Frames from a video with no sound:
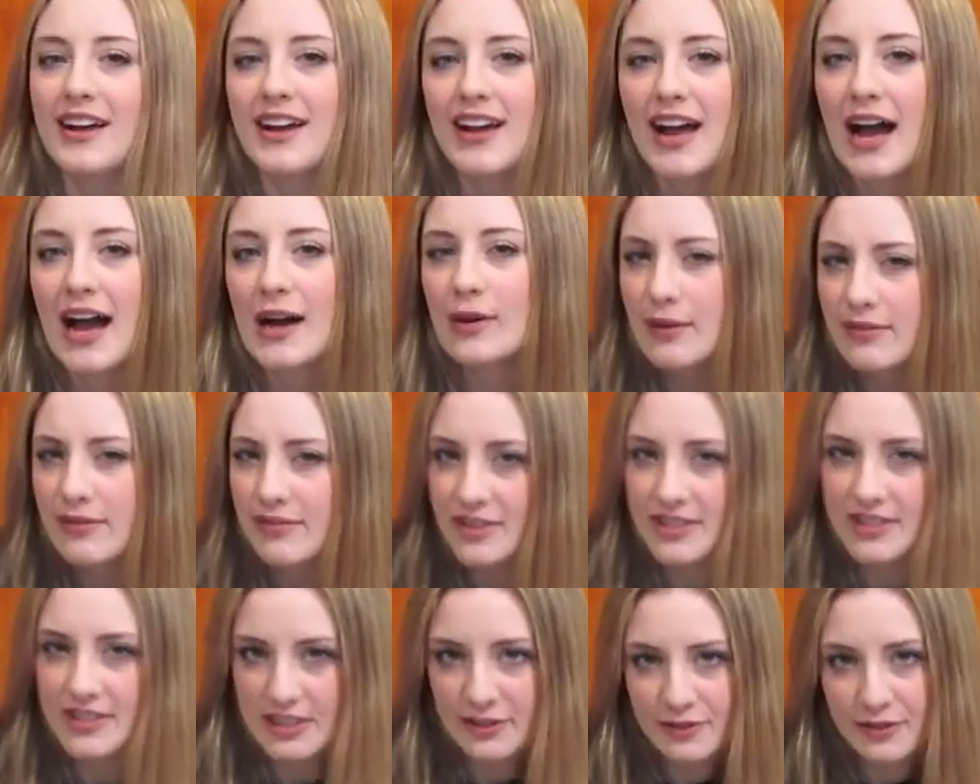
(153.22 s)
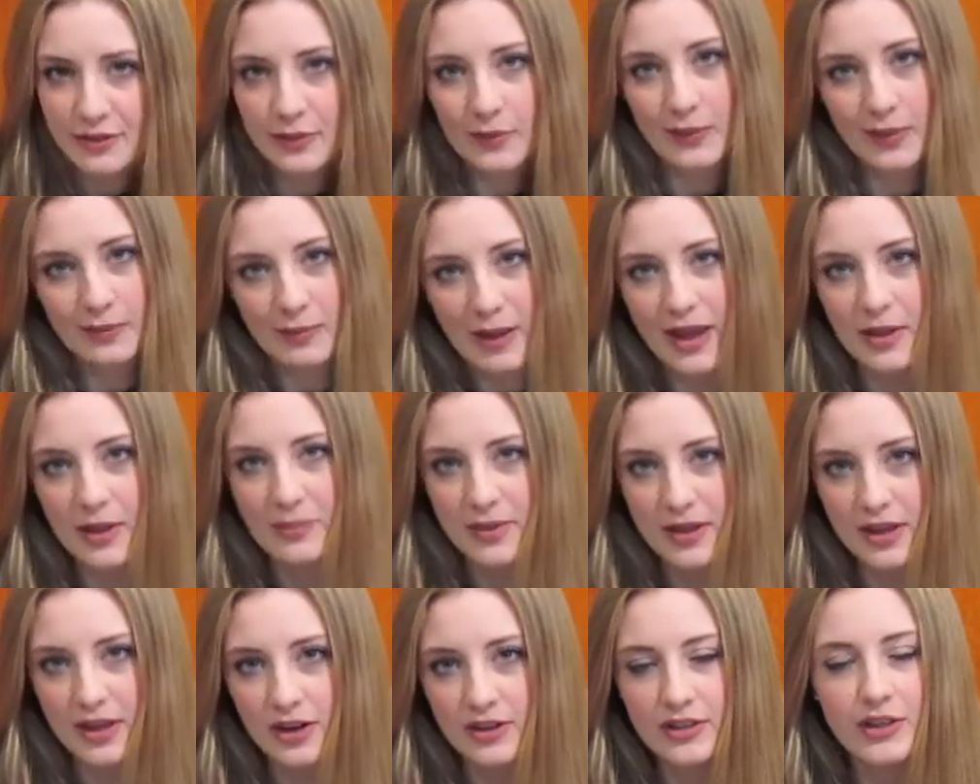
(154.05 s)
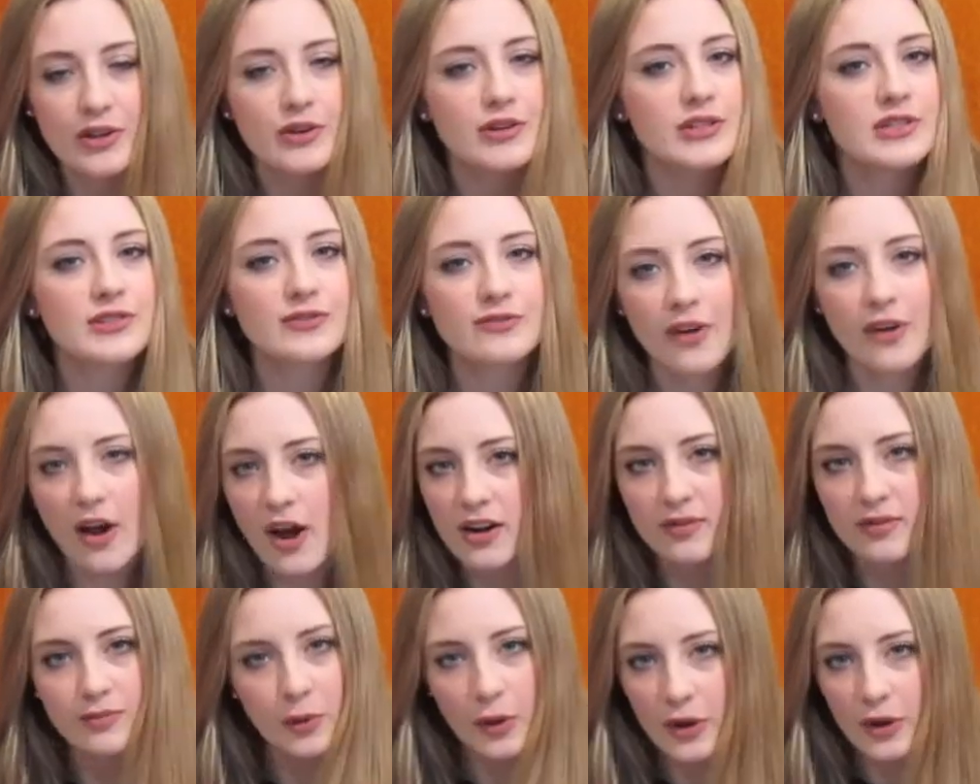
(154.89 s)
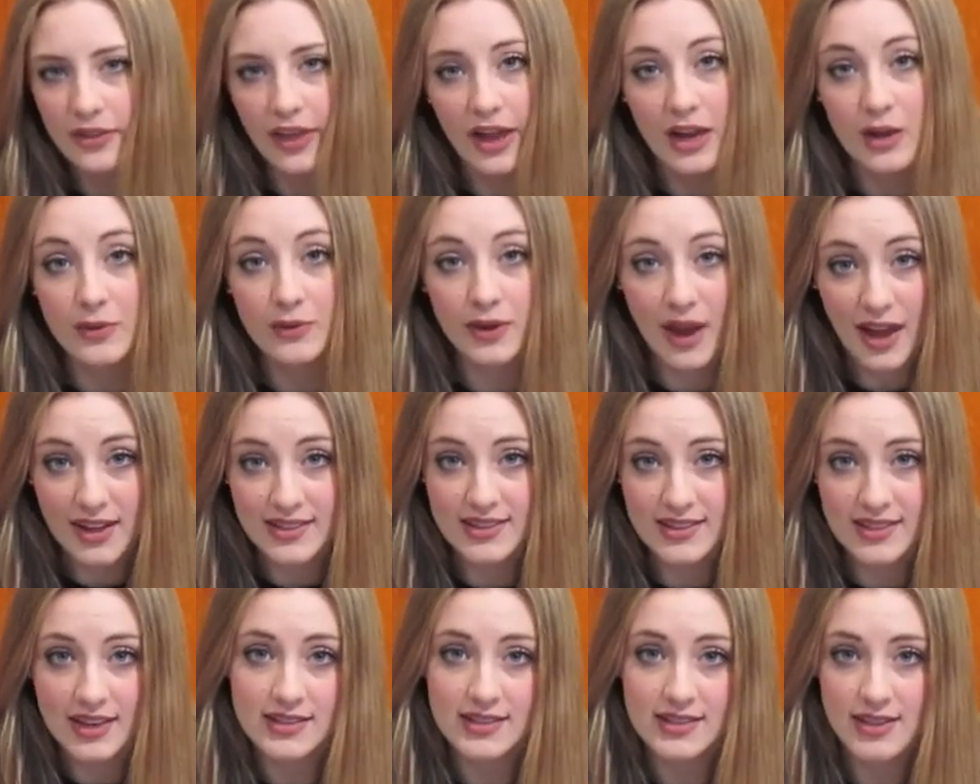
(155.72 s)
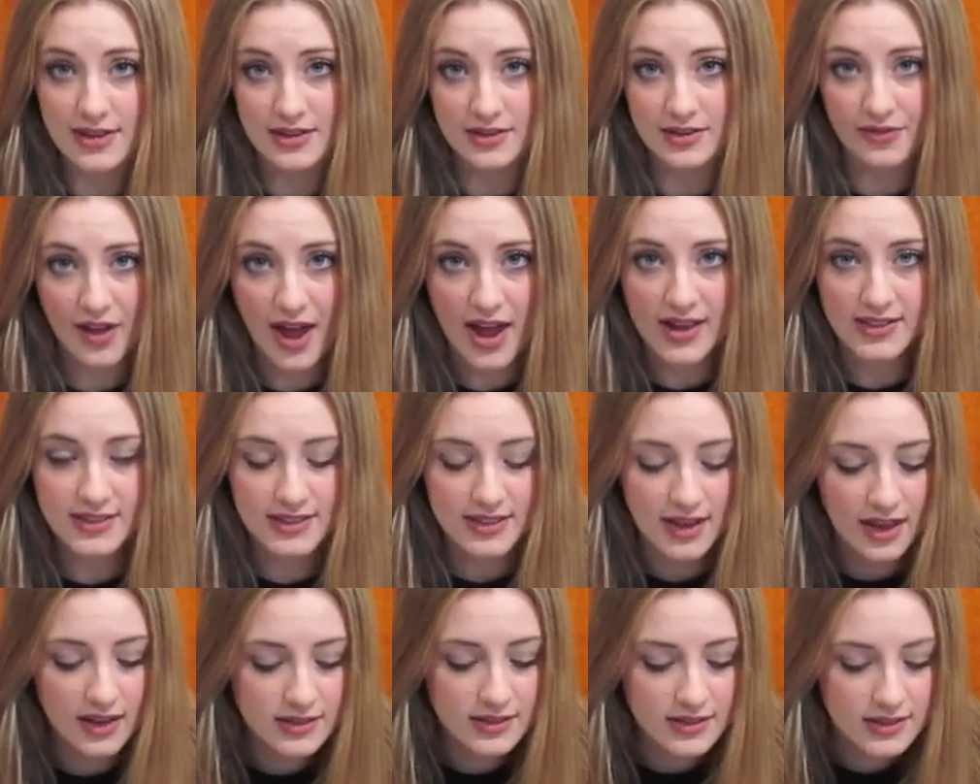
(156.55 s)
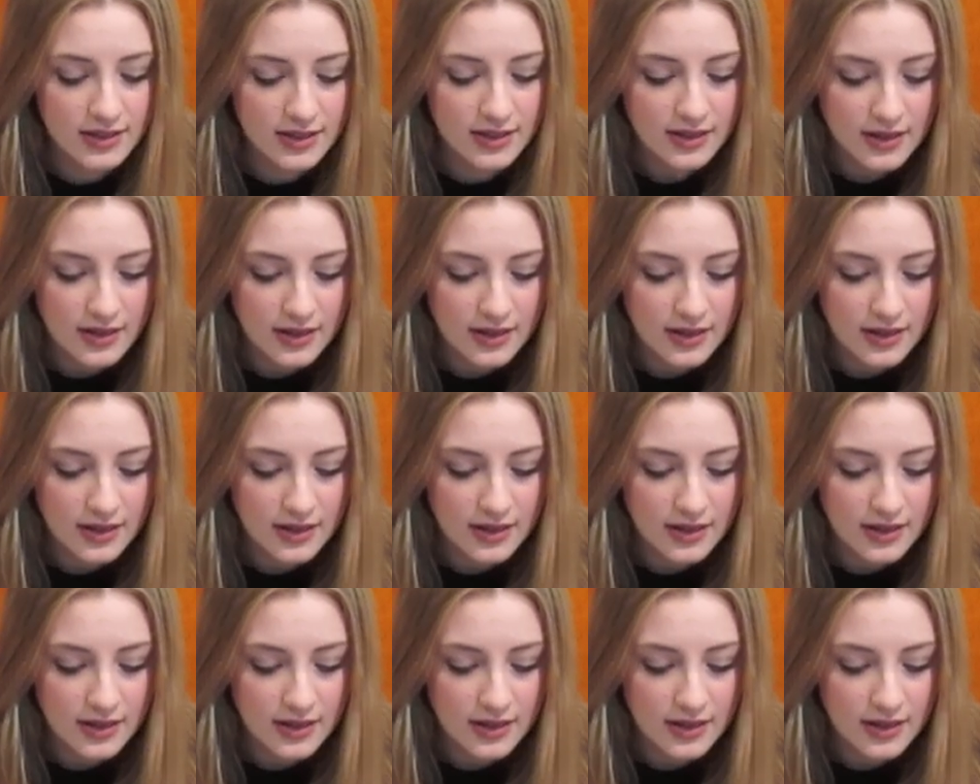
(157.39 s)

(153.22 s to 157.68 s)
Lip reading: However different we may appear, there is far more that unites us than divides us.